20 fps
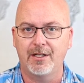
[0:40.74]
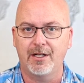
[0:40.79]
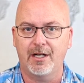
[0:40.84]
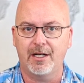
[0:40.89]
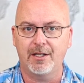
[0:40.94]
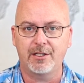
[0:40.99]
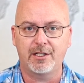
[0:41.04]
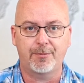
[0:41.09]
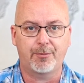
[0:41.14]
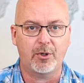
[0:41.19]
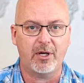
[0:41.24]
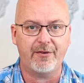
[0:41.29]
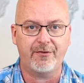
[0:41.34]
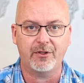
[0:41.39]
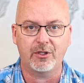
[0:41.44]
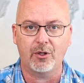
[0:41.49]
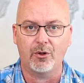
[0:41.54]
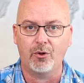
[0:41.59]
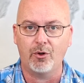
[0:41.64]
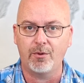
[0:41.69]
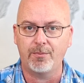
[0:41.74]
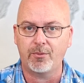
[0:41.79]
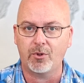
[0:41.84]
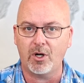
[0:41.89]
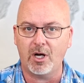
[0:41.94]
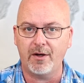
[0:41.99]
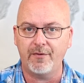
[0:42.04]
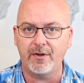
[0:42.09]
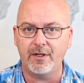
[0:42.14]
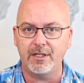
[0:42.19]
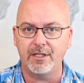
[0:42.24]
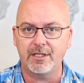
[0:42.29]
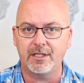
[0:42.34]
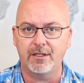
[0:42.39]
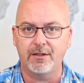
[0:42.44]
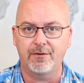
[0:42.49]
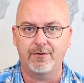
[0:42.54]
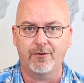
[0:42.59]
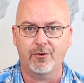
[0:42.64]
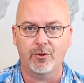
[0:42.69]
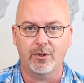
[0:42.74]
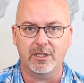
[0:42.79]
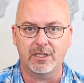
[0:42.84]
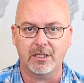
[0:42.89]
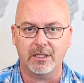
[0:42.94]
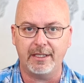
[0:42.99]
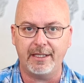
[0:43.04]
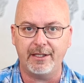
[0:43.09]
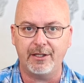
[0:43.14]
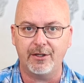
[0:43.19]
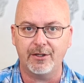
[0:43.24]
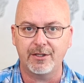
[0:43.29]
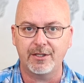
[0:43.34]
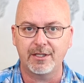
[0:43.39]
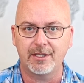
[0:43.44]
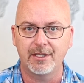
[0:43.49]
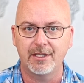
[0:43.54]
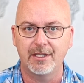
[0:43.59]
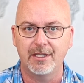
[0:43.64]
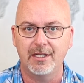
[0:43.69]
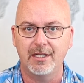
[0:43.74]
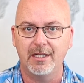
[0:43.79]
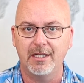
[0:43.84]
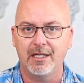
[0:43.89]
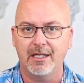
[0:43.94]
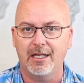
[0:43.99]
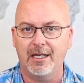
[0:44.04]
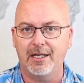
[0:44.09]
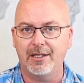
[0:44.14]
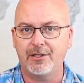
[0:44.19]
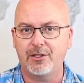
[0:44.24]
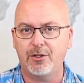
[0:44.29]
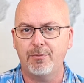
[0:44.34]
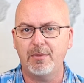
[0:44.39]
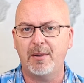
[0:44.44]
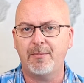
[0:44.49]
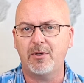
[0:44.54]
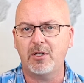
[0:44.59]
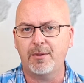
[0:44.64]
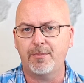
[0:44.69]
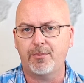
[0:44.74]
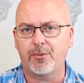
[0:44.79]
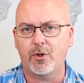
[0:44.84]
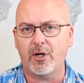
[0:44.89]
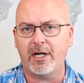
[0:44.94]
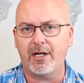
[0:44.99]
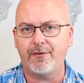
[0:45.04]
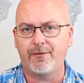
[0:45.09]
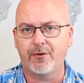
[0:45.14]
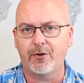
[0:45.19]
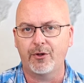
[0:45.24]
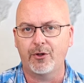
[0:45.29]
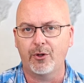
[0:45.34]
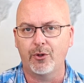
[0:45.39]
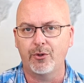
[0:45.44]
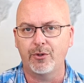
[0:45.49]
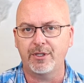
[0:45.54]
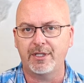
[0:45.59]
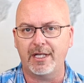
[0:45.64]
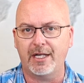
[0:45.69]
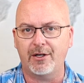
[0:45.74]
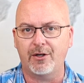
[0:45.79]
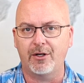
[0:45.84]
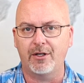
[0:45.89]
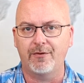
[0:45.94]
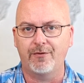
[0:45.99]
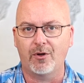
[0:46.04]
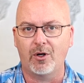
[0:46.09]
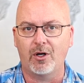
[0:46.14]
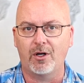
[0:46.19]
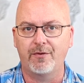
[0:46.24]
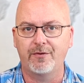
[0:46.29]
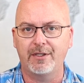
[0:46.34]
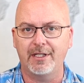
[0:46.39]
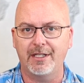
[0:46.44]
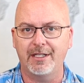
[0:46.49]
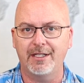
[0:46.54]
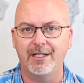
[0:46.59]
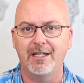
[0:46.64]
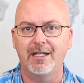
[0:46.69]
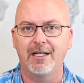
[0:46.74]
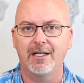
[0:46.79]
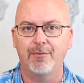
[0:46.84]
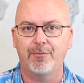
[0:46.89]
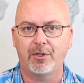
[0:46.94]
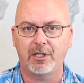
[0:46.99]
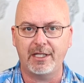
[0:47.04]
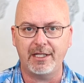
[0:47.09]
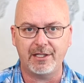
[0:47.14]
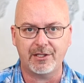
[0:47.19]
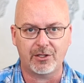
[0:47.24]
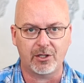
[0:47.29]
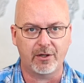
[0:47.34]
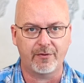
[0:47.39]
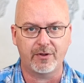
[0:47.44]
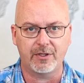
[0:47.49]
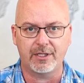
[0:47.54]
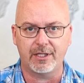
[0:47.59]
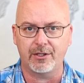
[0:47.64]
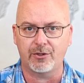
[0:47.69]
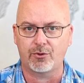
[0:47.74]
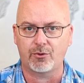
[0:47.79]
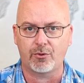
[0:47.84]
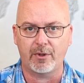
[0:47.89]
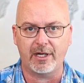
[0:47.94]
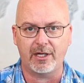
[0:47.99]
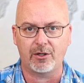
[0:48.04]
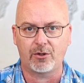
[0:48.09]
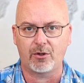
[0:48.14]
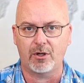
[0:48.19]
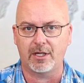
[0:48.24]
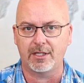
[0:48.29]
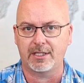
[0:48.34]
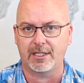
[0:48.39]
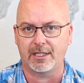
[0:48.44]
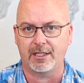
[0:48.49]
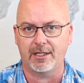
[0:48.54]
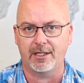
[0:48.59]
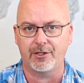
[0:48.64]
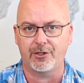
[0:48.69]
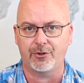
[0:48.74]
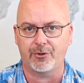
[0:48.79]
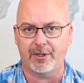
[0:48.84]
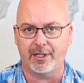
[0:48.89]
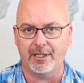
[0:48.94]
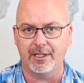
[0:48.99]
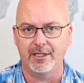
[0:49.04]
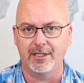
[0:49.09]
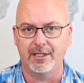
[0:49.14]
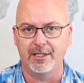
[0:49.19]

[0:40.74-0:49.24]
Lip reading: to pray for the whole province and for its leaders, to remember to pray for those that are involved in police services right across the country